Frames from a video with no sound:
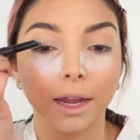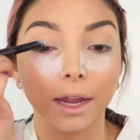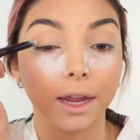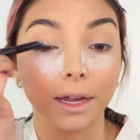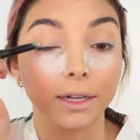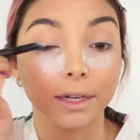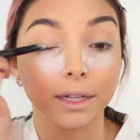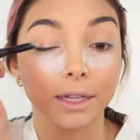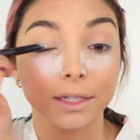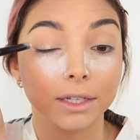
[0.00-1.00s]
And
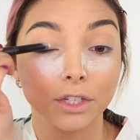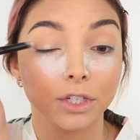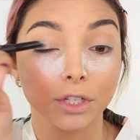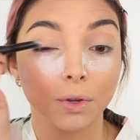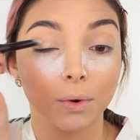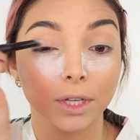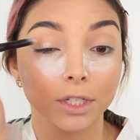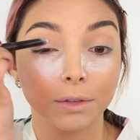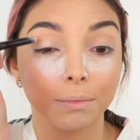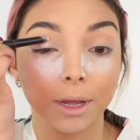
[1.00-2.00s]
this is just going
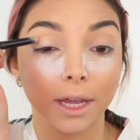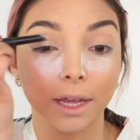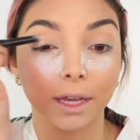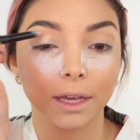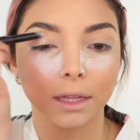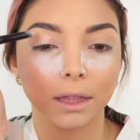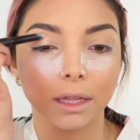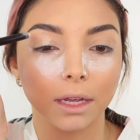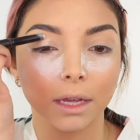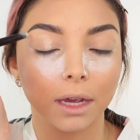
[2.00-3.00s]
to make
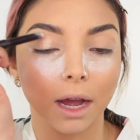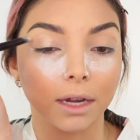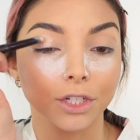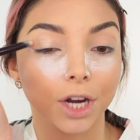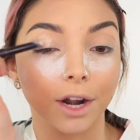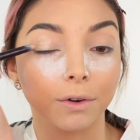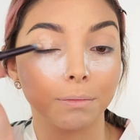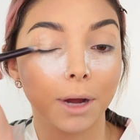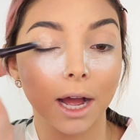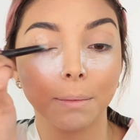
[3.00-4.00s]
the eyeshadow
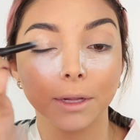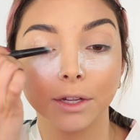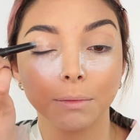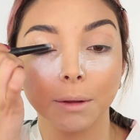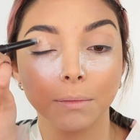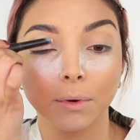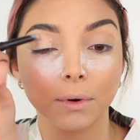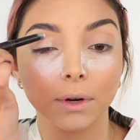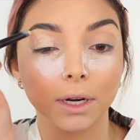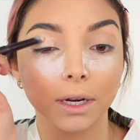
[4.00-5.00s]
pop a little bit
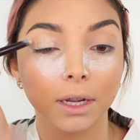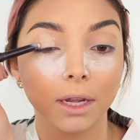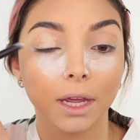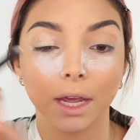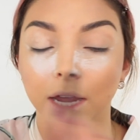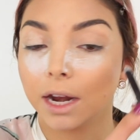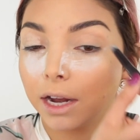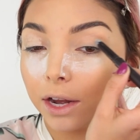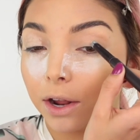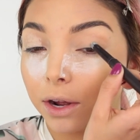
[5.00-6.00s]
more. And
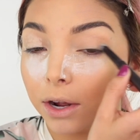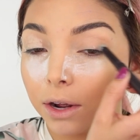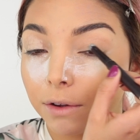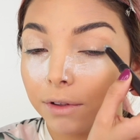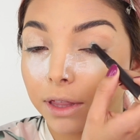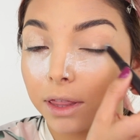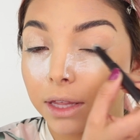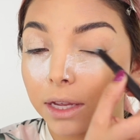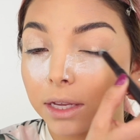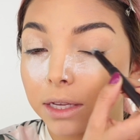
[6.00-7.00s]
I love
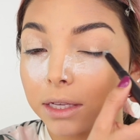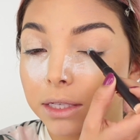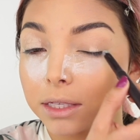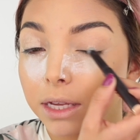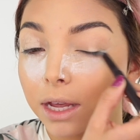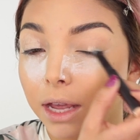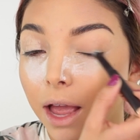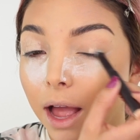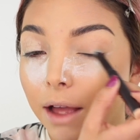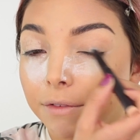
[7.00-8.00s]
this
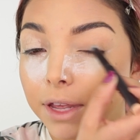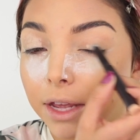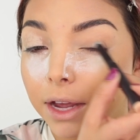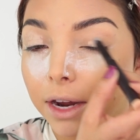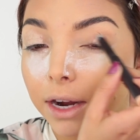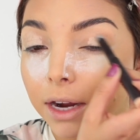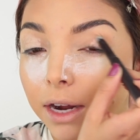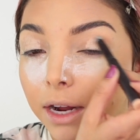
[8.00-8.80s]
caviar